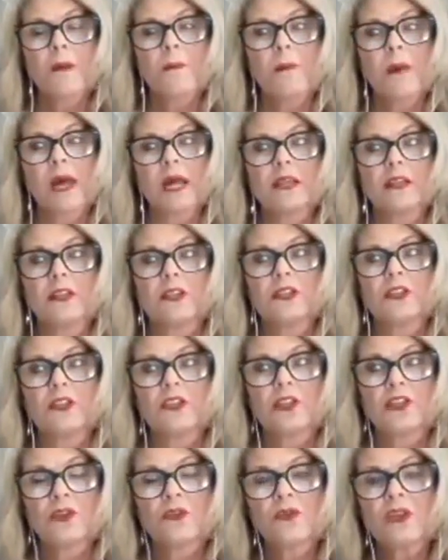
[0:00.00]
but
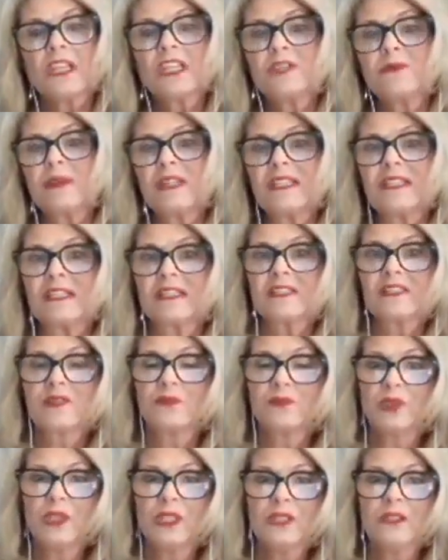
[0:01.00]
you need to be
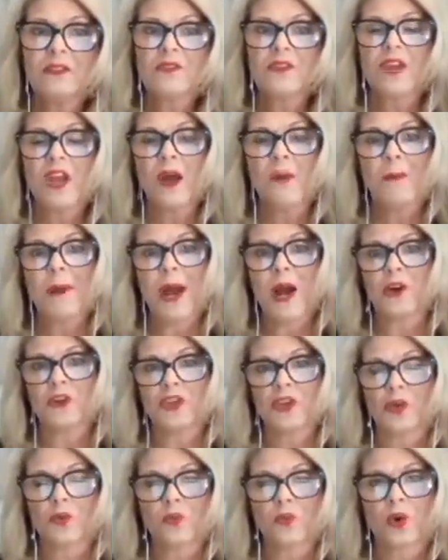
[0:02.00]
disciplined about
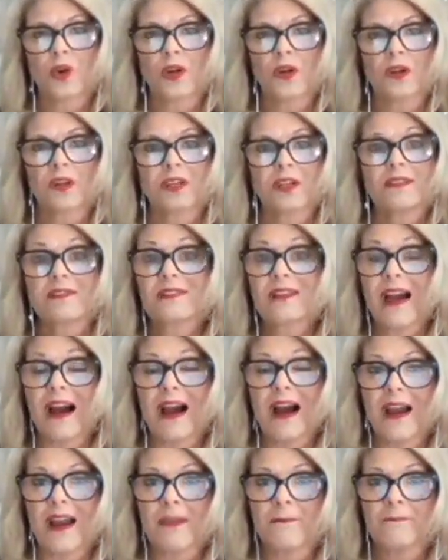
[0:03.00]
your work
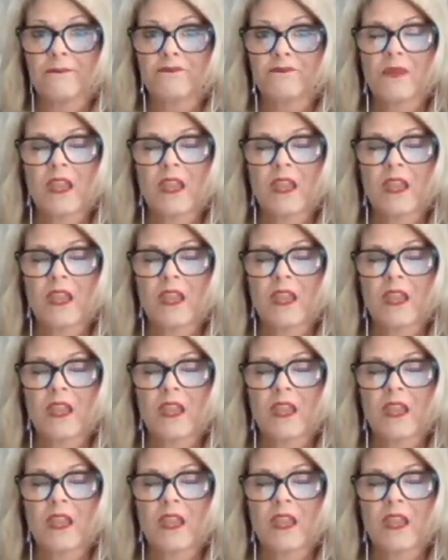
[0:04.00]
time.